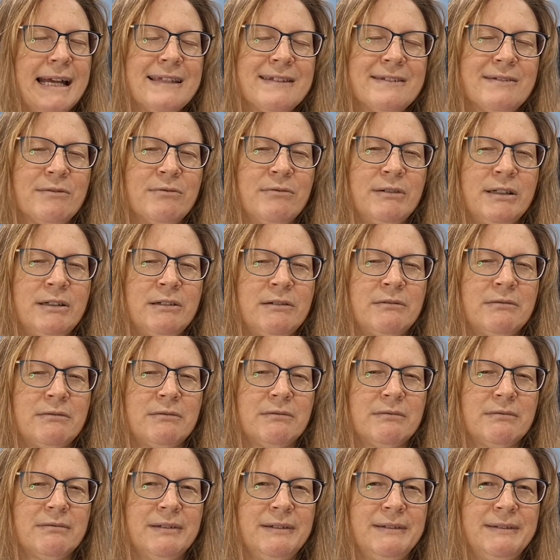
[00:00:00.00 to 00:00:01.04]
a real,
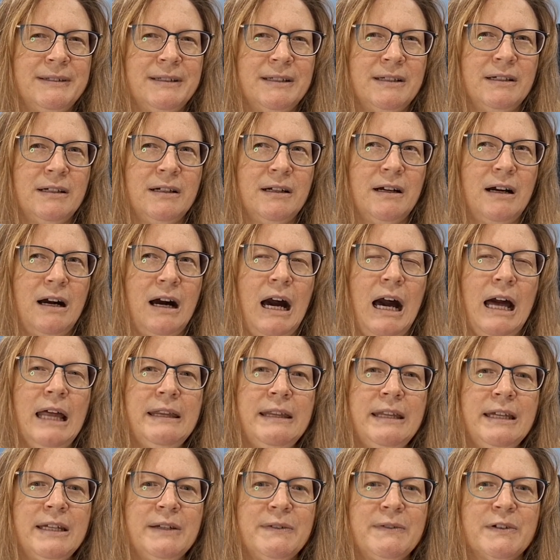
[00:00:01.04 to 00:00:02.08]
I
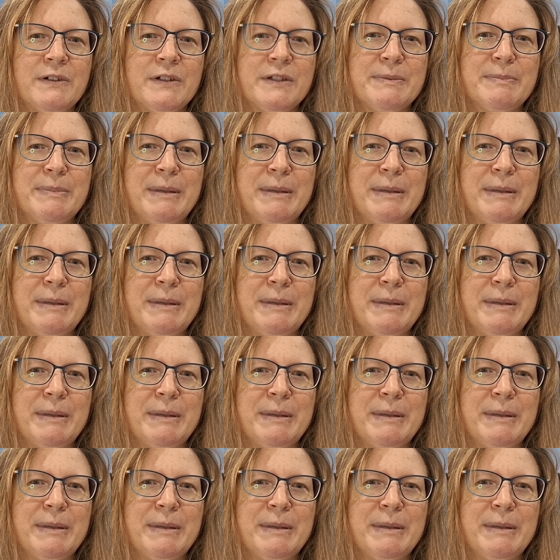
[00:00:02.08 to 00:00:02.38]
think of her as